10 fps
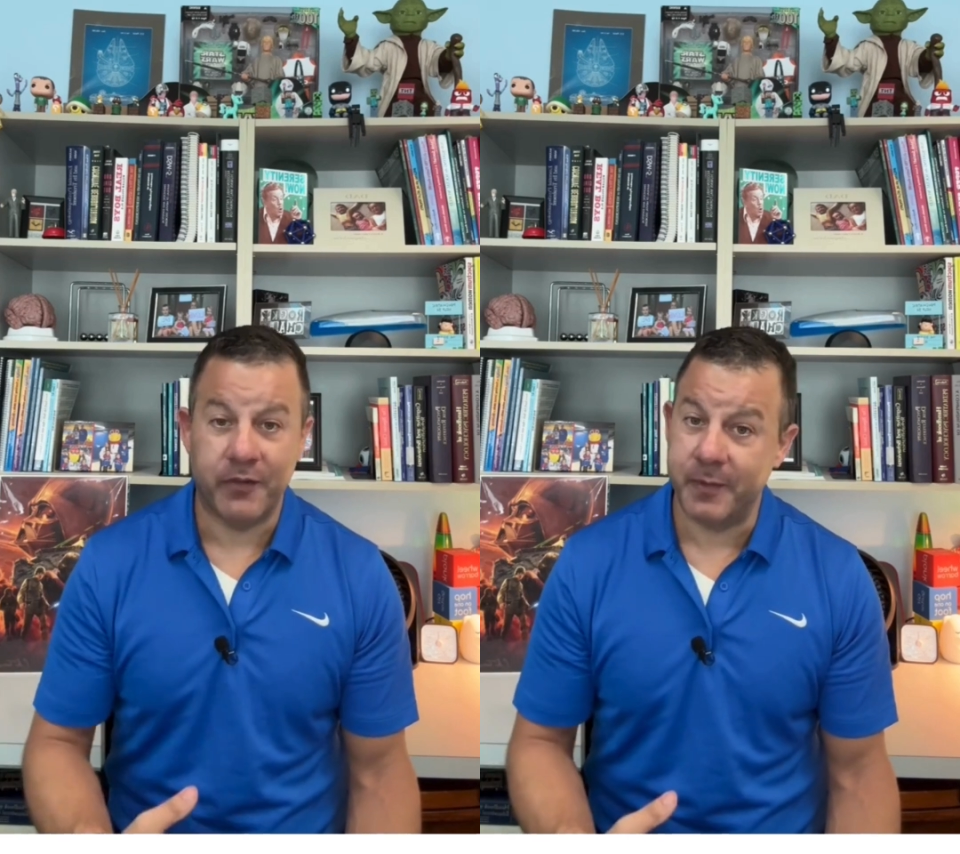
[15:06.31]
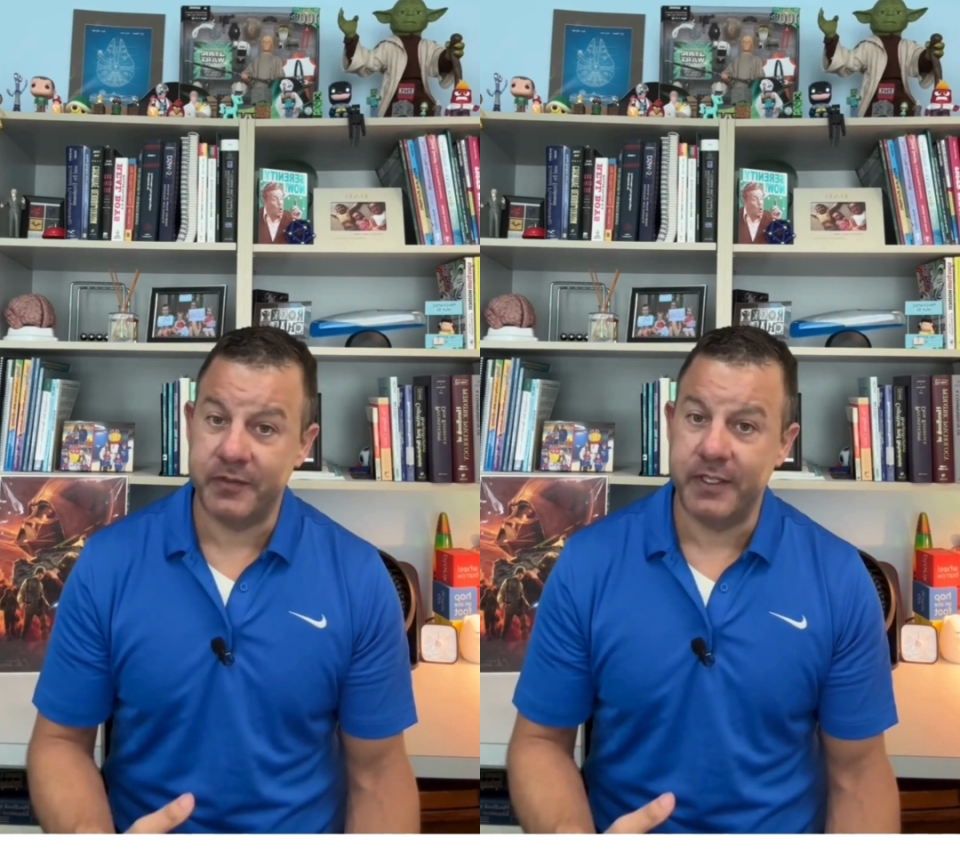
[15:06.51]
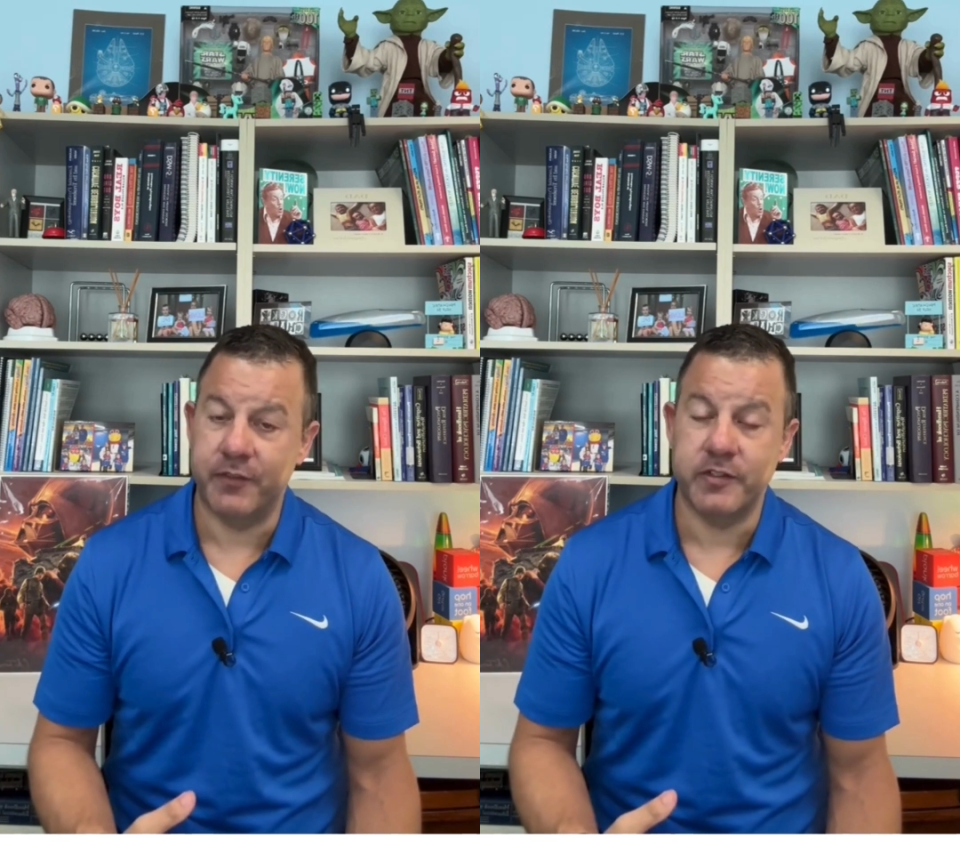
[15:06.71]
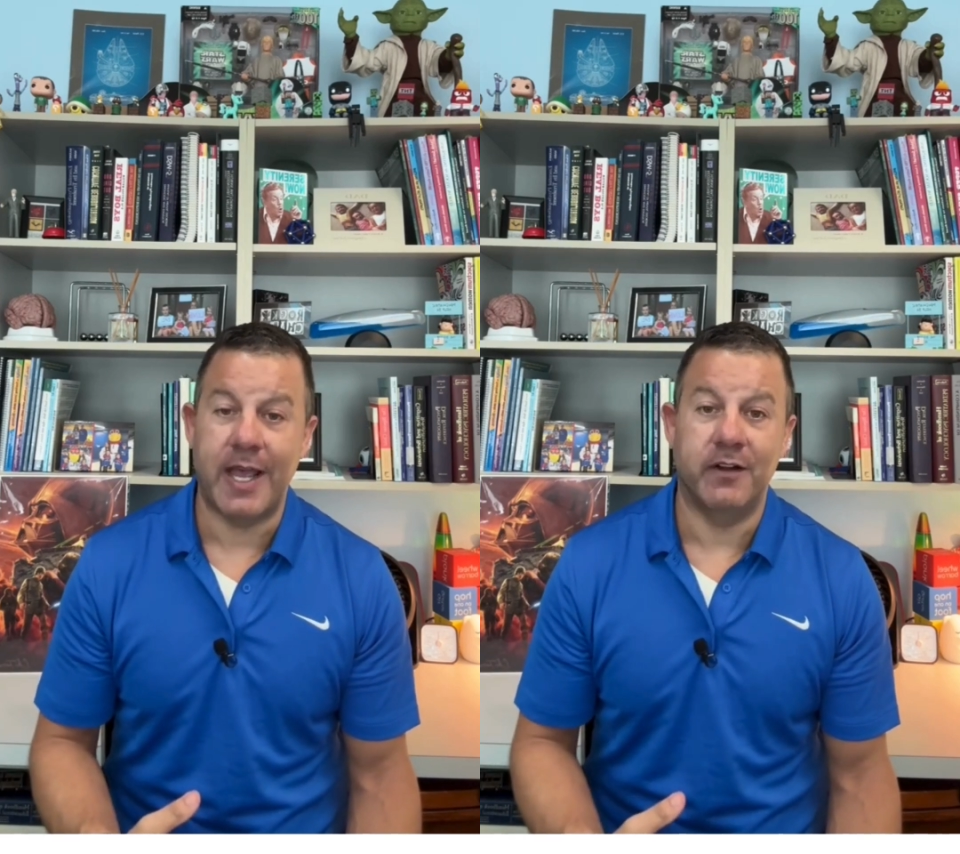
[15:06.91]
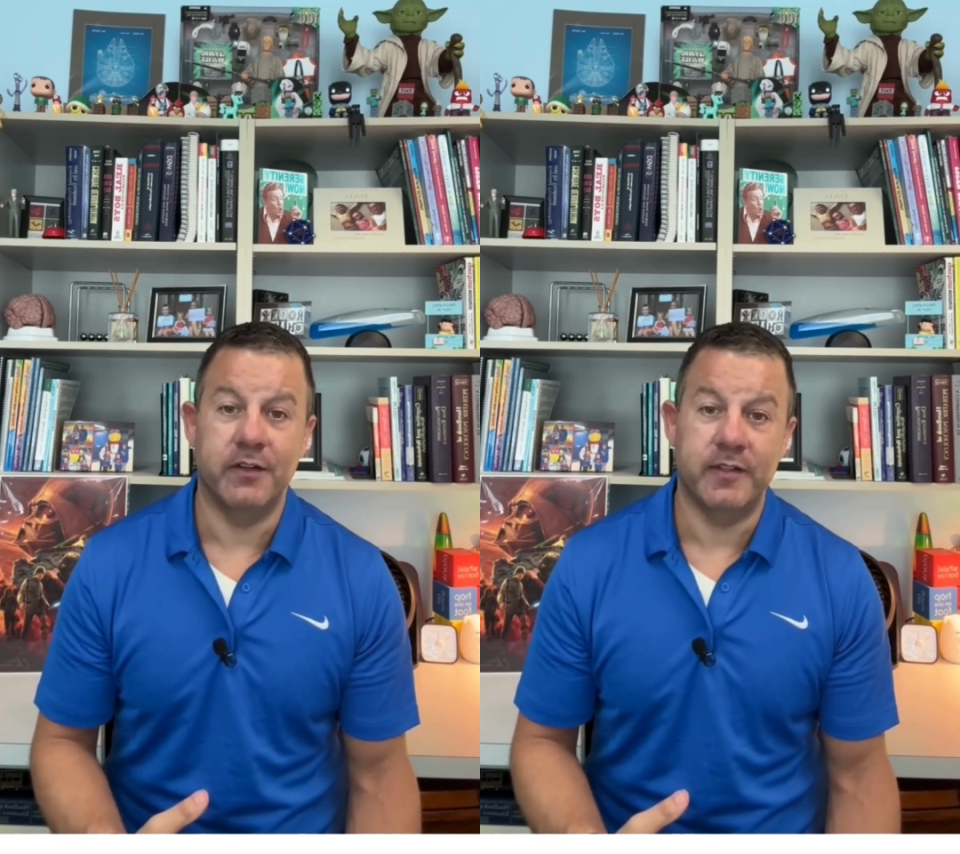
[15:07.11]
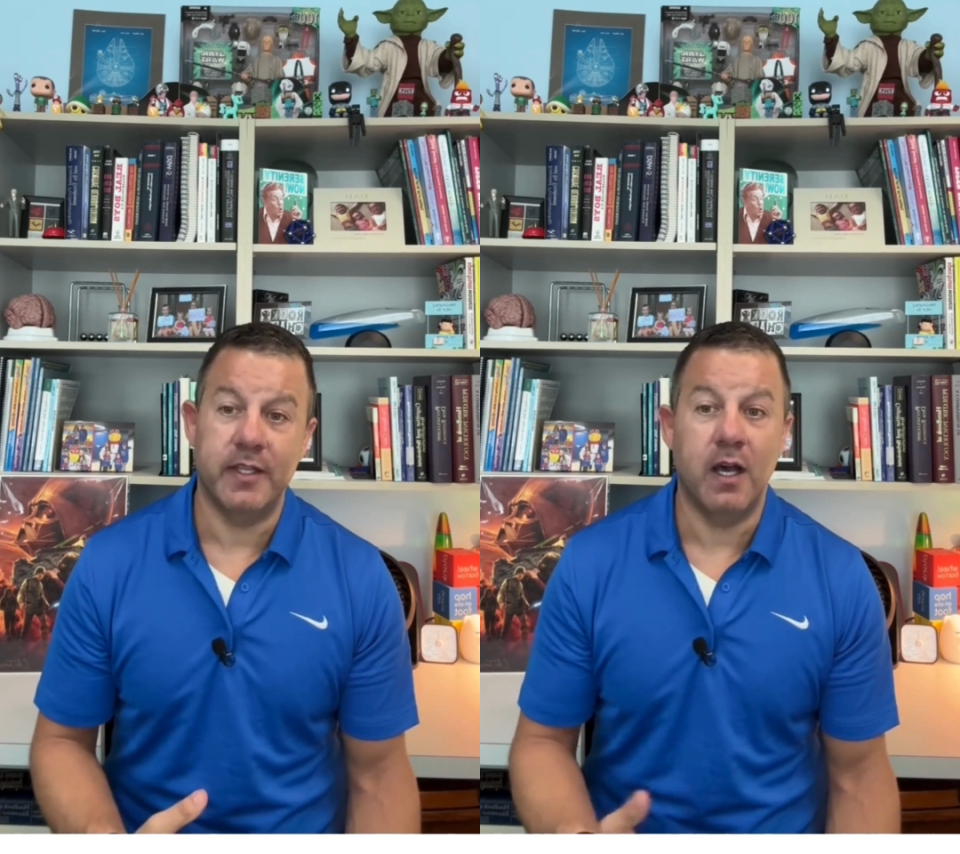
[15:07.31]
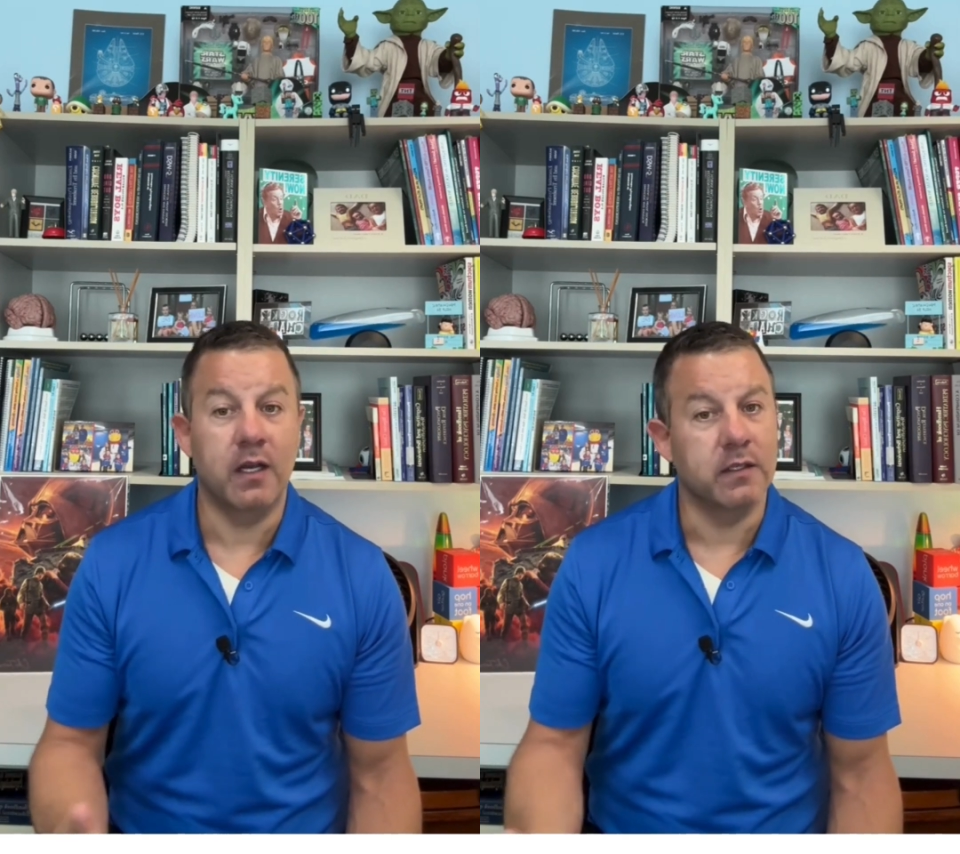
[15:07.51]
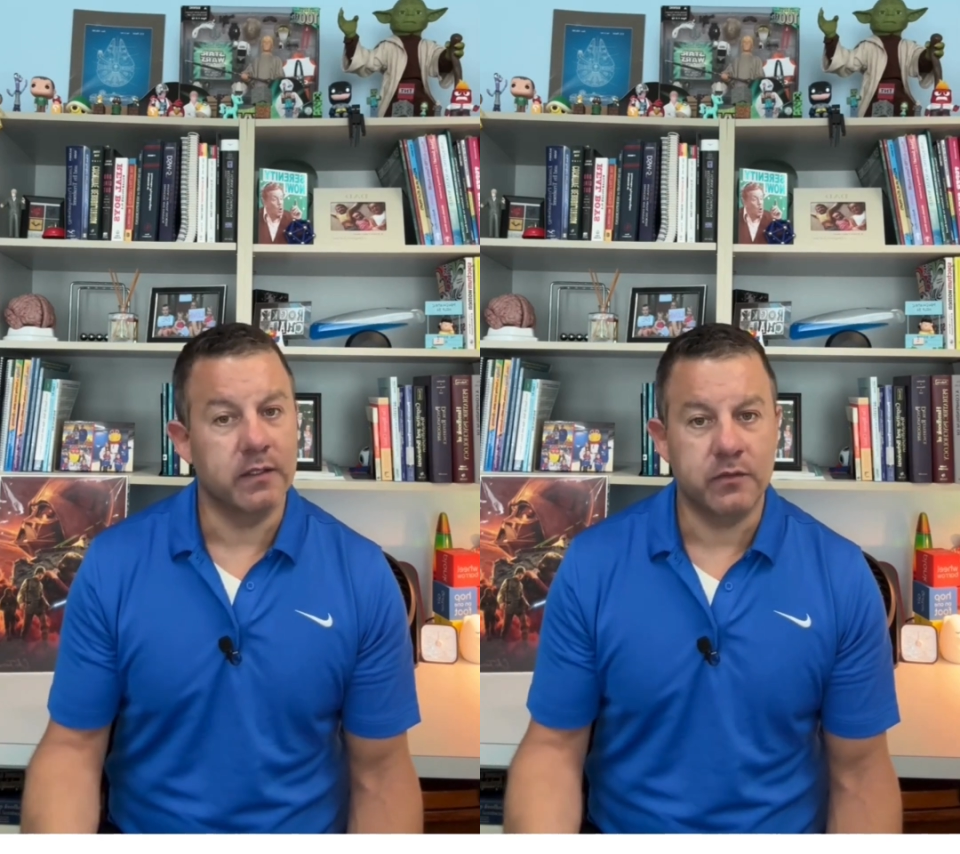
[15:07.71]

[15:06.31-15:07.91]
especially if the child is young,